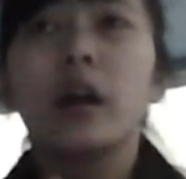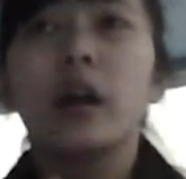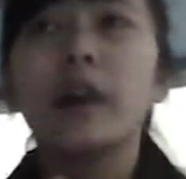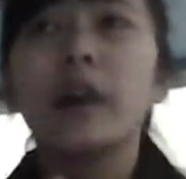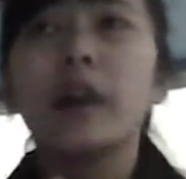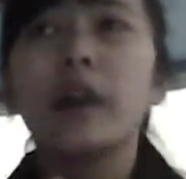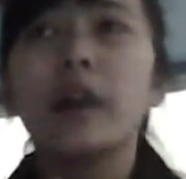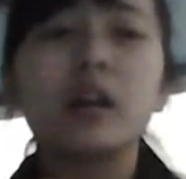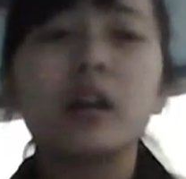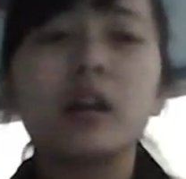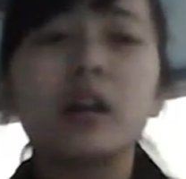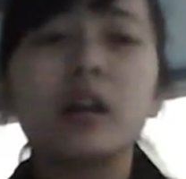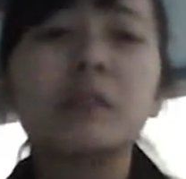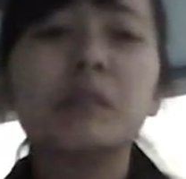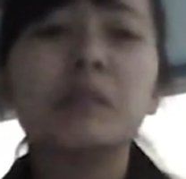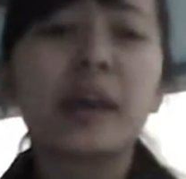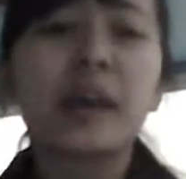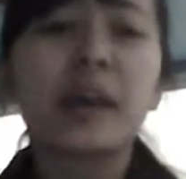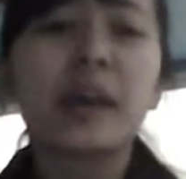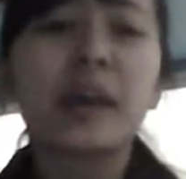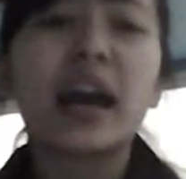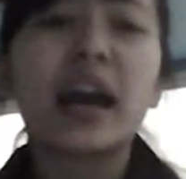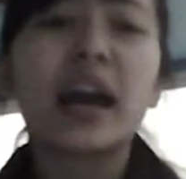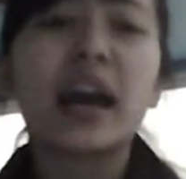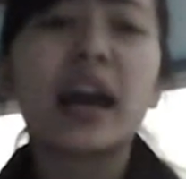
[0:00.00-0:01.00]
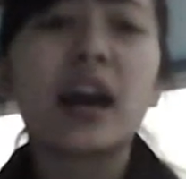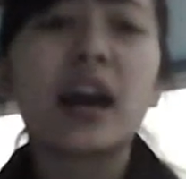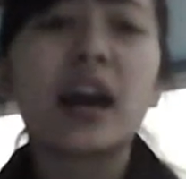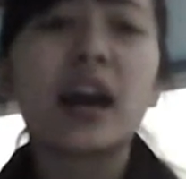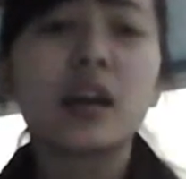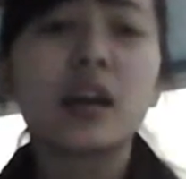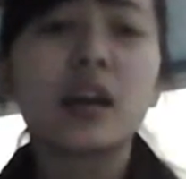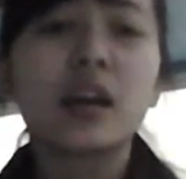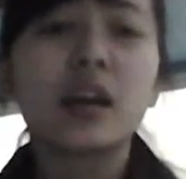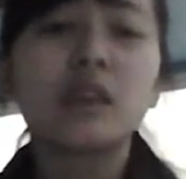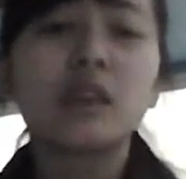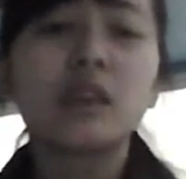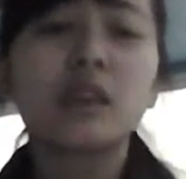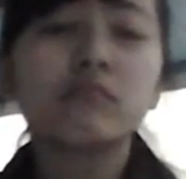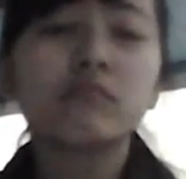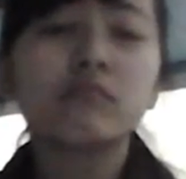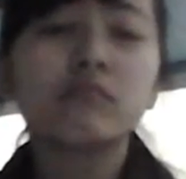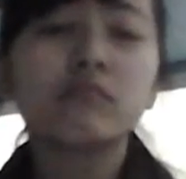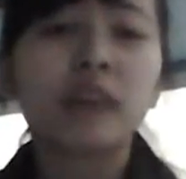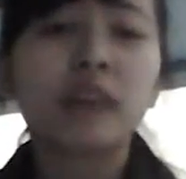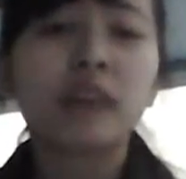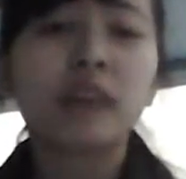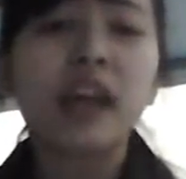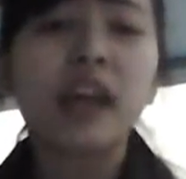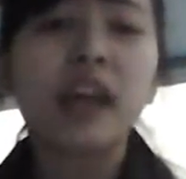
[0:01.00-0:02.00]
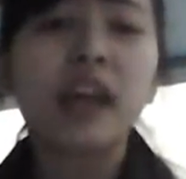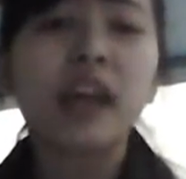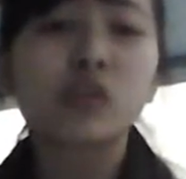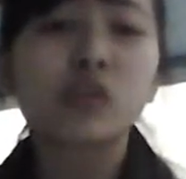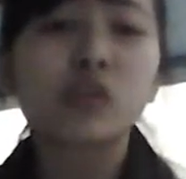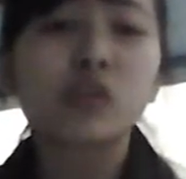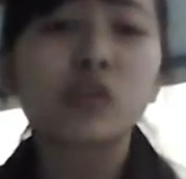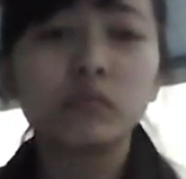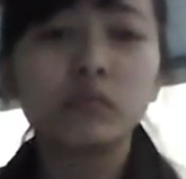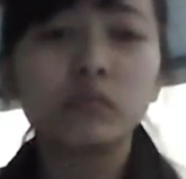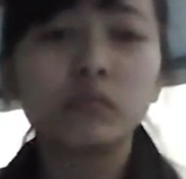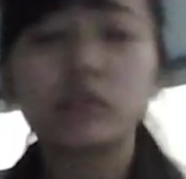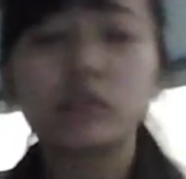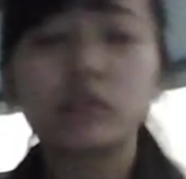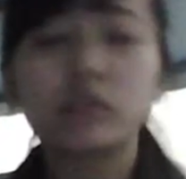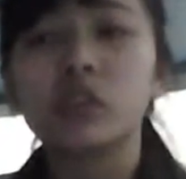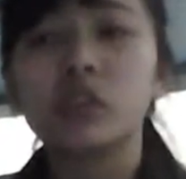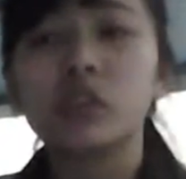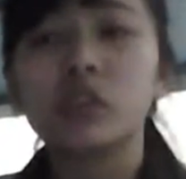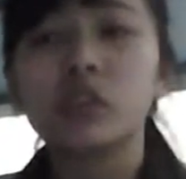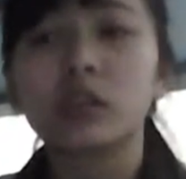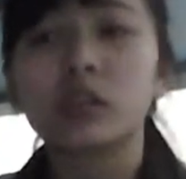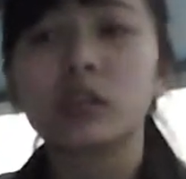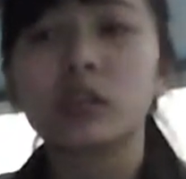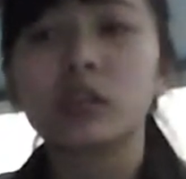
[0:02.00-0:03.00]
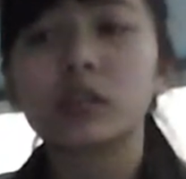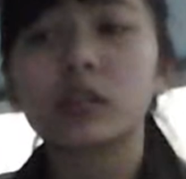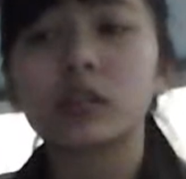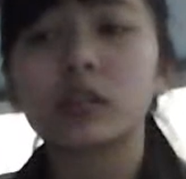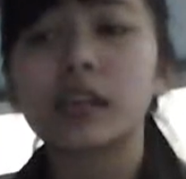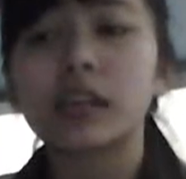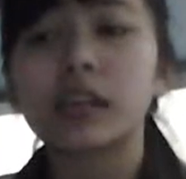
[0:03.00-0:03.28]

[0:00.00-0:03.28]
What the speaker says: In high school, teacher says,